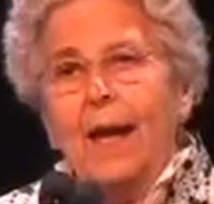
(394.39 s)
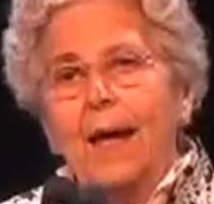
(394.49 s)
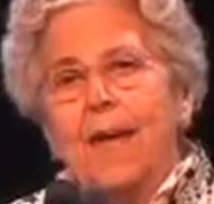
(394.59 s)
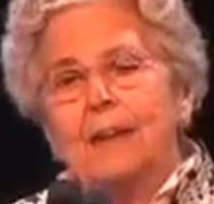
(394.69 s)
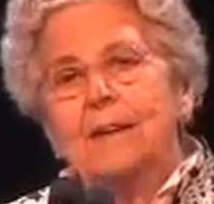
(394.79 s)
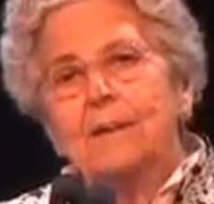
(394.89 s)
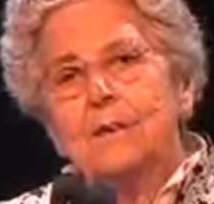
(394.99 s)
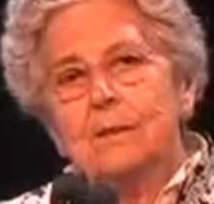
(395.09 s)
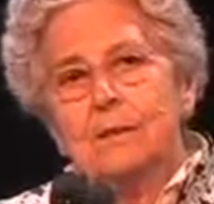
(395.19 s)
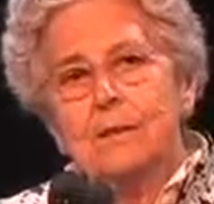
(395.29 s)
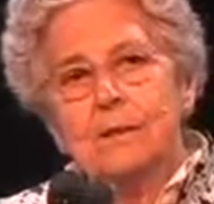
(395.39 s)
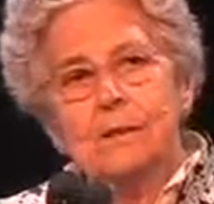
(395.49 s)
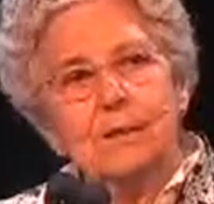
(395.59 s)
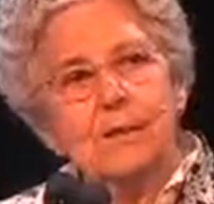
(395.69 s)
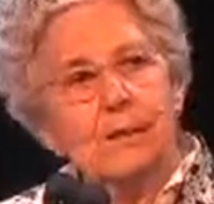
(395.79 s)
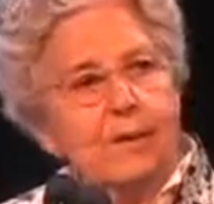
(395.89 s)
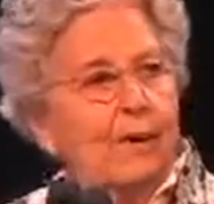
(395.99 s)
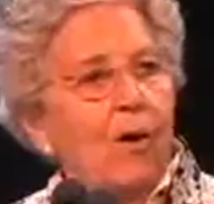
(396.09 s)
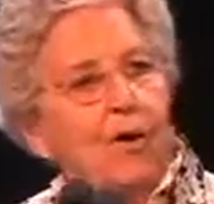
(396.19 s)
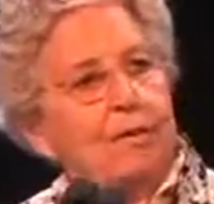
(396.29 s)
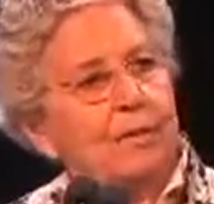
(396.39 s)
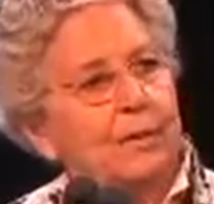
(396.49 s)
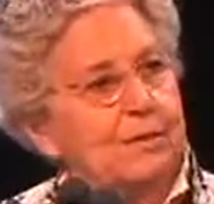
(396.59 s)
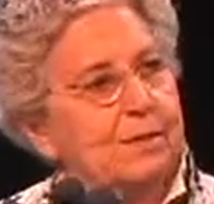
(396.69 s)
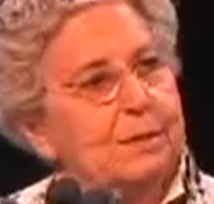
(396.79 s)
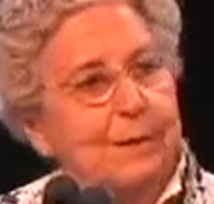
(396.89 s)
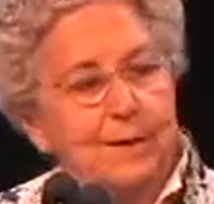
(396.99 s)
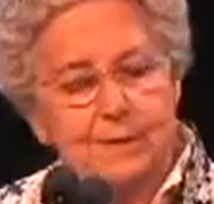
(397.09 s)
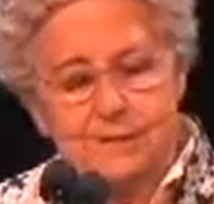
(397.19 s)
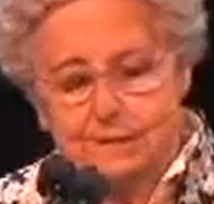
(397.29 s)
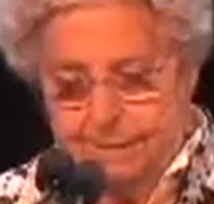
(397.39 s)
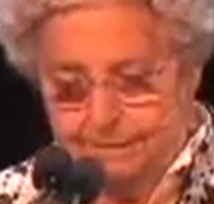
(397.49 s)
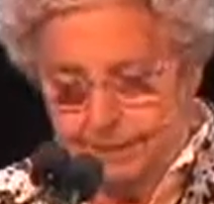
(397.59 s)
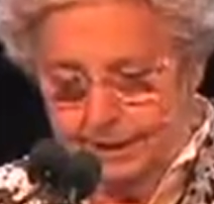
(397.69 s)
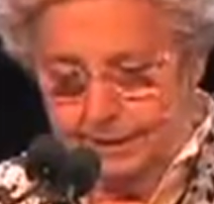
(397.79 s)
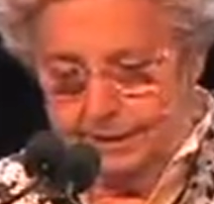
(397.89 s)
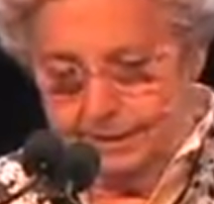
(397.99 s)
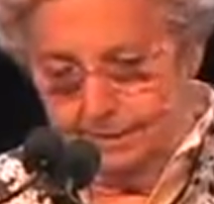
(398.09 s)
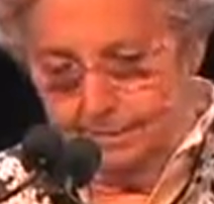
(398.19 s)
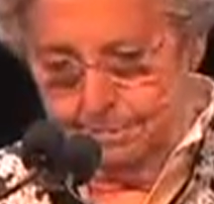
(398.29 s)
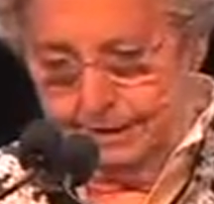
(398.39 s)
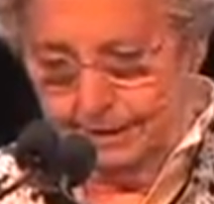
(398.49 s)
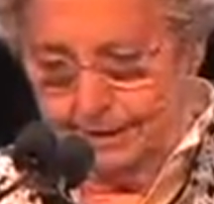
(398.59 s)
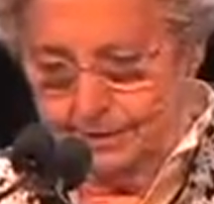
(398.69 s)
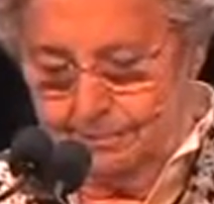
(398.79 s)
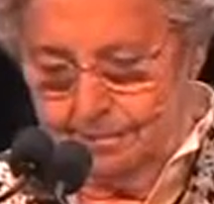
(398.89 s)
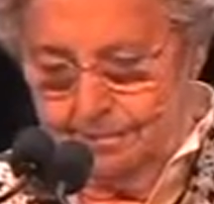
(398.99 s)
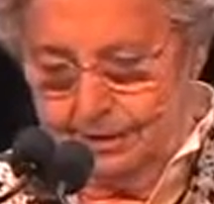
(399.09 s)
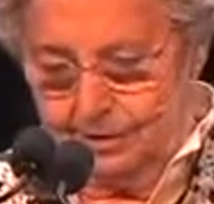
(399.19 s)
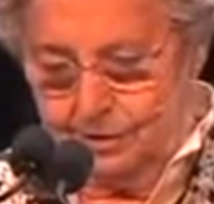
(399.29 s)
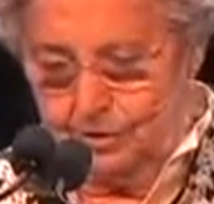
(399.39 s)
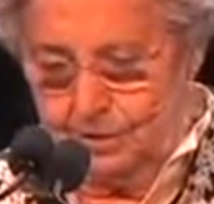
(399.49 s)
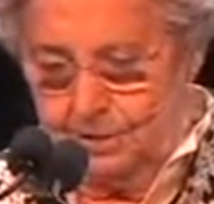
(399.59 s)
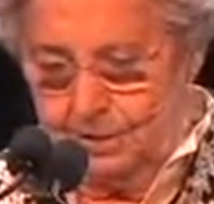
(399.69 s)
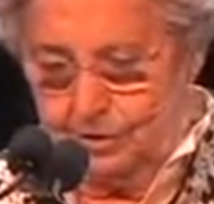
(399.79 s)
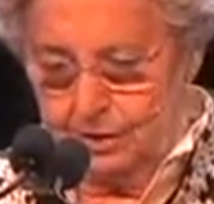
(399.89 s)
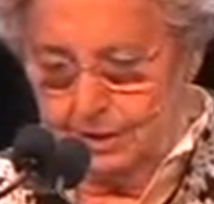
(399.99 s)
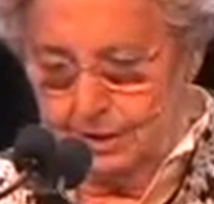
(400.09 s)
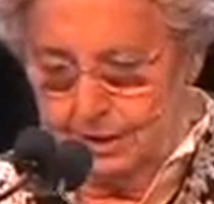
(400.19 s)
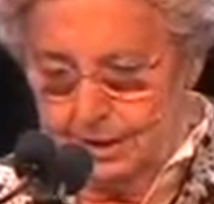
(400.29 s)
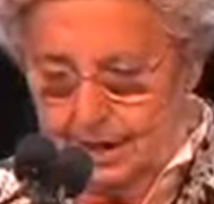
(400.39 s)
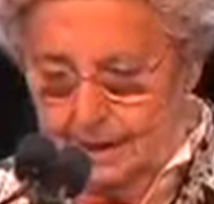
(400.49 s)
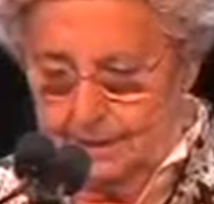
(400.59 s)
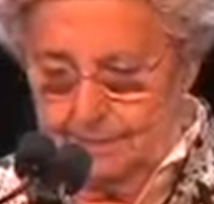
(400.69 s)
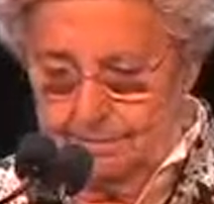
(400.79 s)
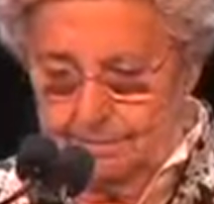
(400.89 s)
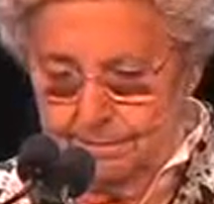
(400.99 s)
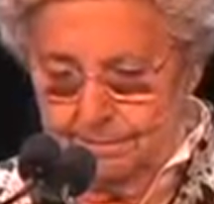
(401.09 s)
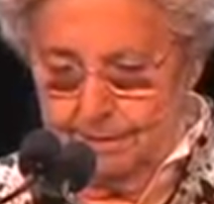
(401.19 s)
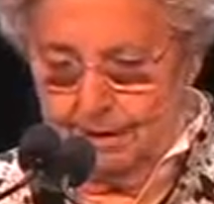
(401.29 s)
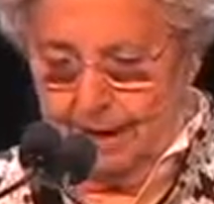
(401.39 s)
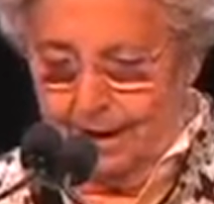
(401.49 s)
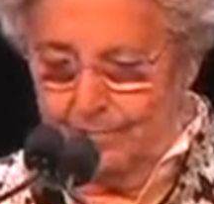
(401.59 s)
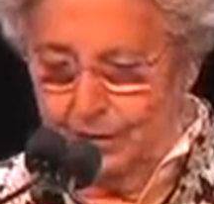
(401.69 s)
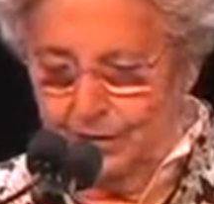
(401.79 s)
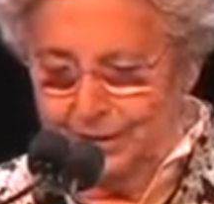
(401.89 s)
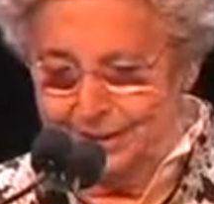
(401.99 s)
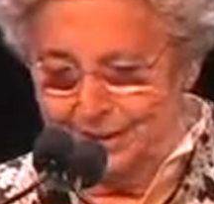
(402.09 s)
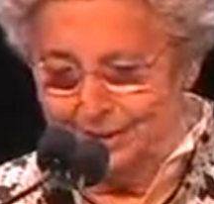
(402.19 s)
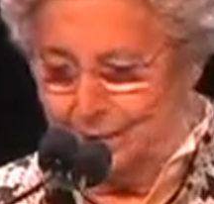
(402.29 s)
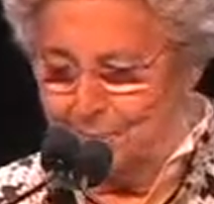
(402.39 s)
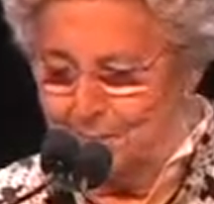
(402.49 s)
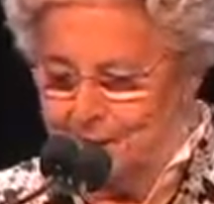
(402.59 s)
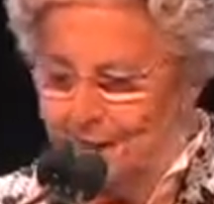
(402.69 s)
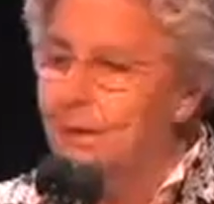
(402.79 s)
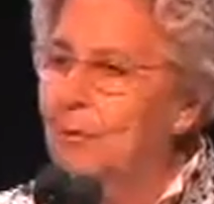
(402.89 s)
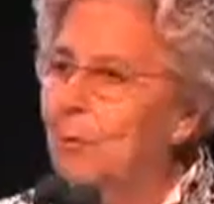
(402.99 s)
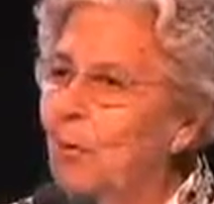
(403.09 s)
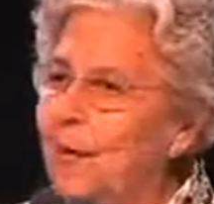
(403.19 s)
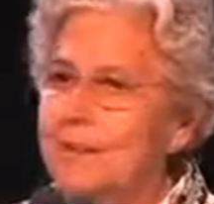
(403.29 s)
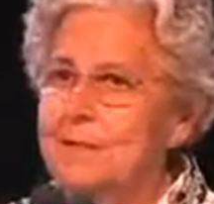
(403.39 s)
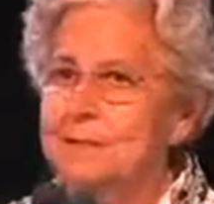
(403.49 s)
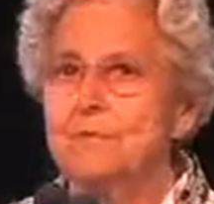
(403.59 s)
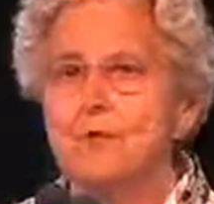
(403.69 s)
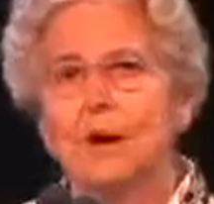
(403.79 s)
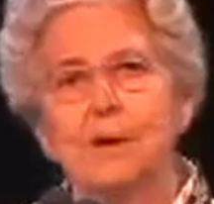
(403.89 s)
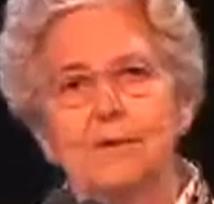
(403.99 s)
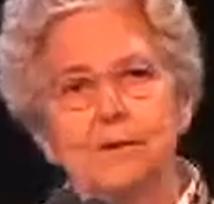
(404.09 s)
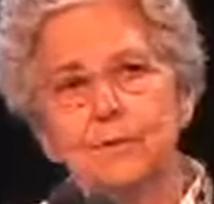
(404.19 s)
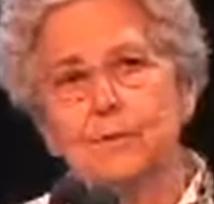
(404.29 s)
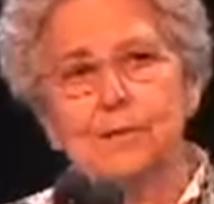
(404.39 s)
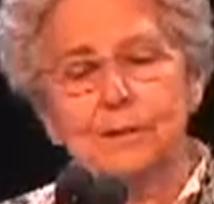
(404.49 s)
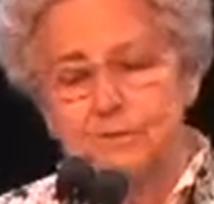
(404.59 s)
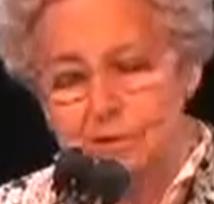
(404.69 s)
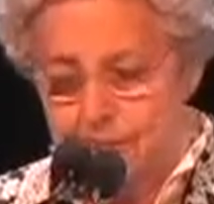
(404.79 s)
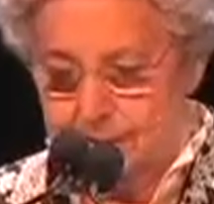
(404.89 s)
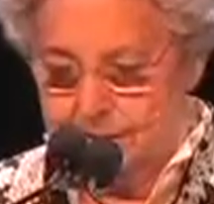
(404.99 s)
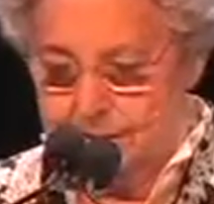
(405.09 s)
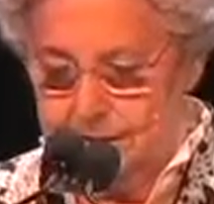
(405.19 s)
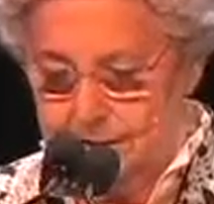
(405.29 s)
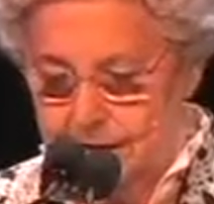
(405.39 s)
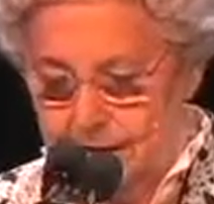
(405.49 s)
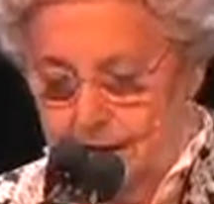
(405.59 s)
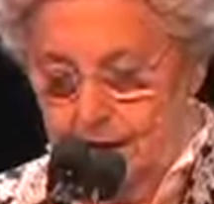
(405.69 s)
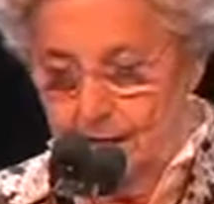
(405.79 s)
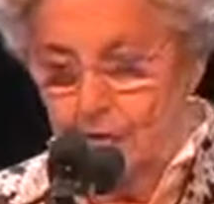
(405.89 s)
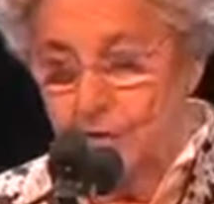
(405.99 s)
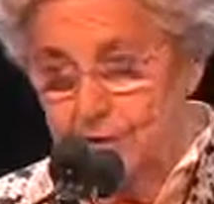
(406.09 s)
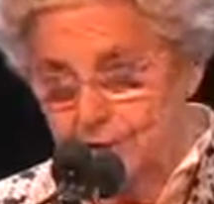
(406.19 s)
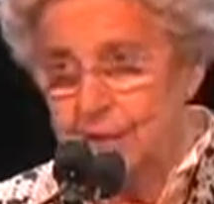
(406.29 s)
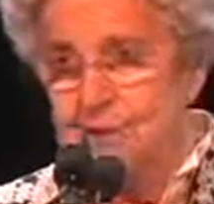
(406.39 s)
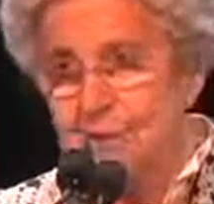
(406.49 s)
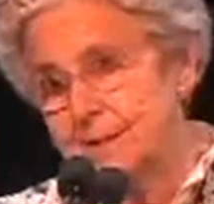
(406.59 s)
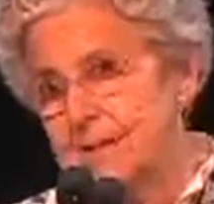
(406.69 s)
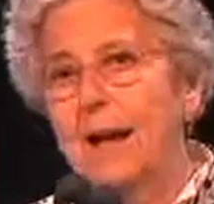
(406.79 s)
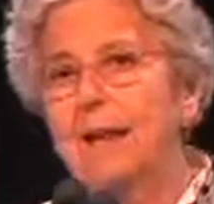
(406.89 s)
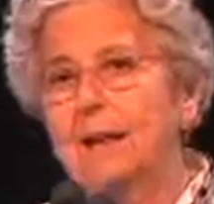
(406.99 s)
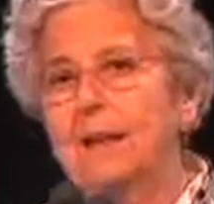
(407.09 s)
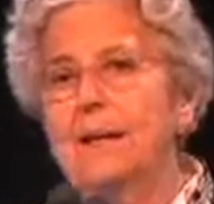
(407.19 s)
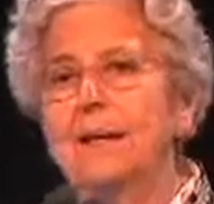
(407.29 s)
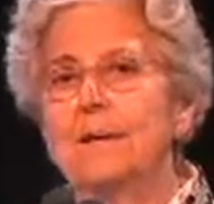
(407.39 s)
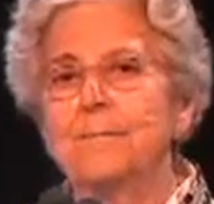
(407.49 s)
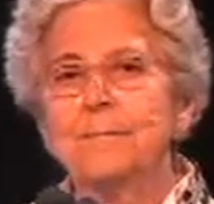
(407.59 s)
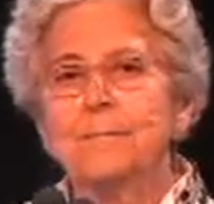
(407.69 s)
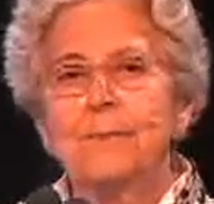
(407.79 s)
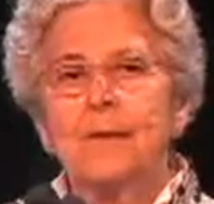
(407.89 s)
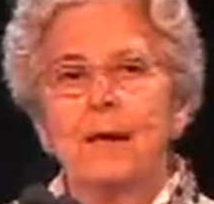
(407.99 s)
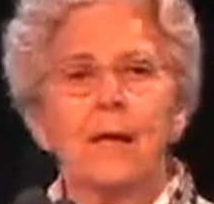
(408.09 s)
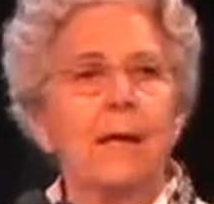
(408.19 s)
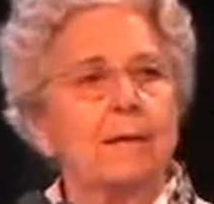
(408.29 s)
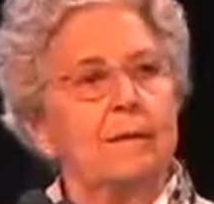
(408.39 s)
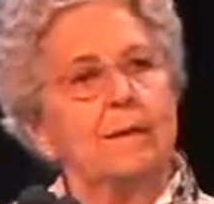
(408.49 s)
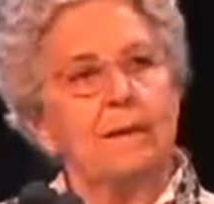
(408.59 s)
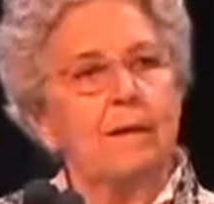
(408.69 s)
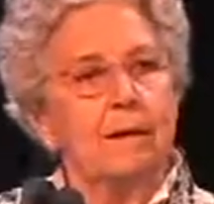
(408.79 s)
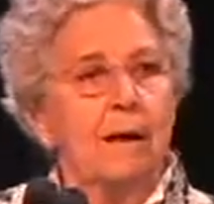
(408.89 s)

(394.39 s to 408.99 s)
And looking at all of those experiences, I feel a little bit like, like Joni Mitchell in the sense of having looked at so many ways of trying to achieve justice or a just society, and